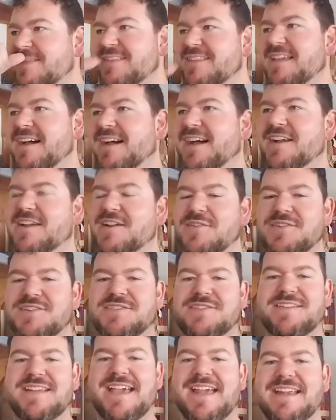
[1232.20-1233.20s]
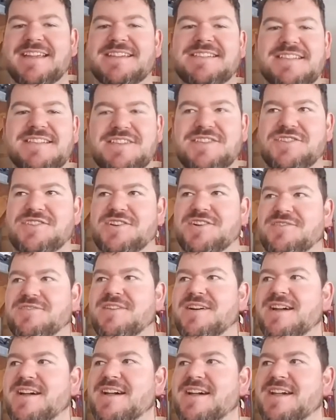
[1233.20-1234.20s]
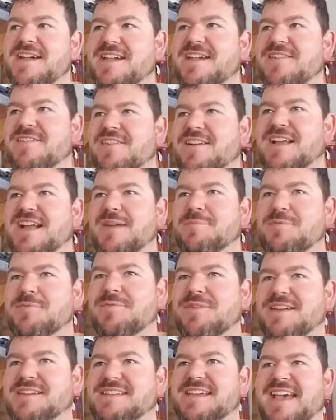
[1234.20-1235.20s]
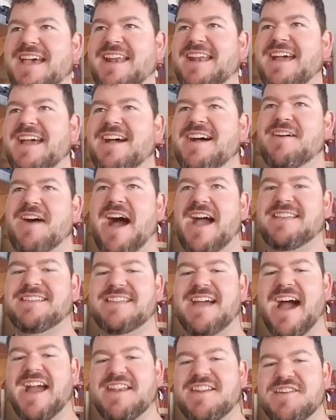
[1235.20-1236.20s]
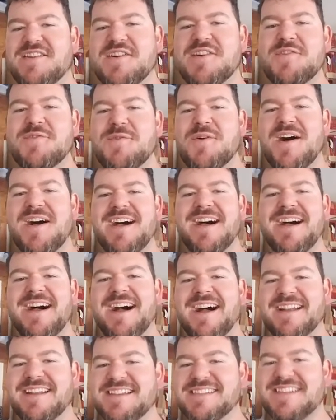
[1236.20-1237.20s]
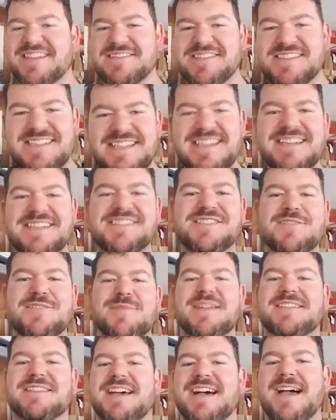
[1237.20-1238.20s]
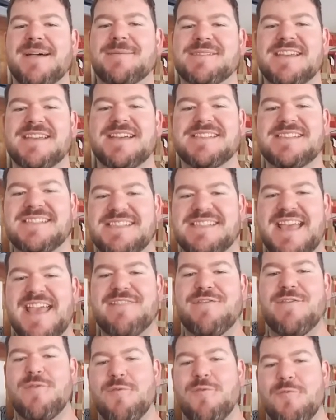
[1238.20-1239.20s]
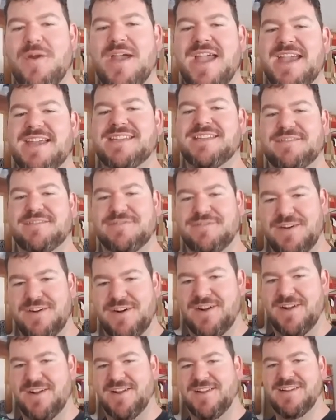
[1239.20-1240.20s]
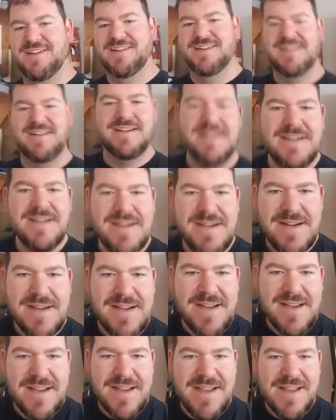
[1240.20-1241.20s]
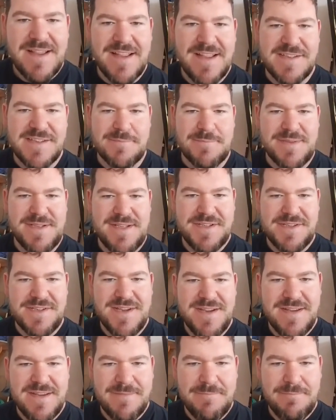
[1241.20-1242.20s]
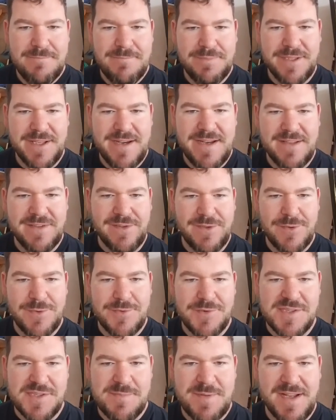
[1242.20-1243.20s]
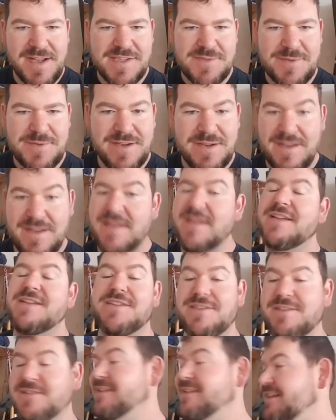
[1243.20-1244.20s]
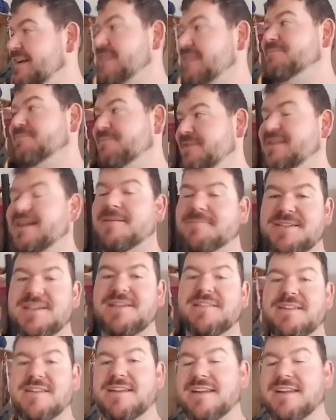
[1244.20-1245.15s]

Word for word: Uh, going to an NXT show here in a couple weeks, and I I know because I've seen it so many times. A safe way to fall. Got some potential, plenty of local spots we can go, dude. I, I'm telling you,